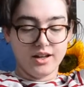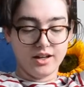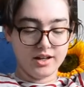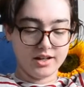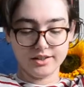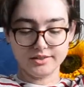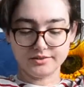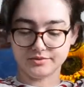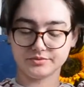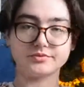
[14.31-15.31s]

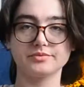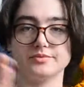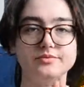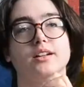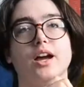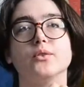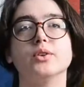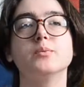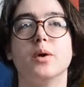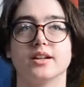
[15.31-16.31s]
I
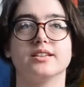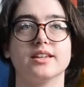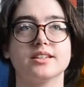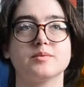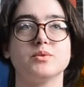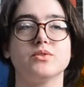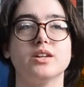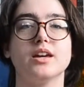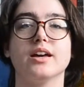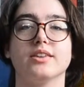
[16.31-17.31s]
really wanted to like this
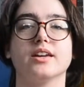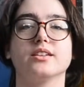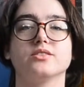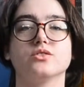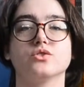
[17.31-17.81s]
movie, and like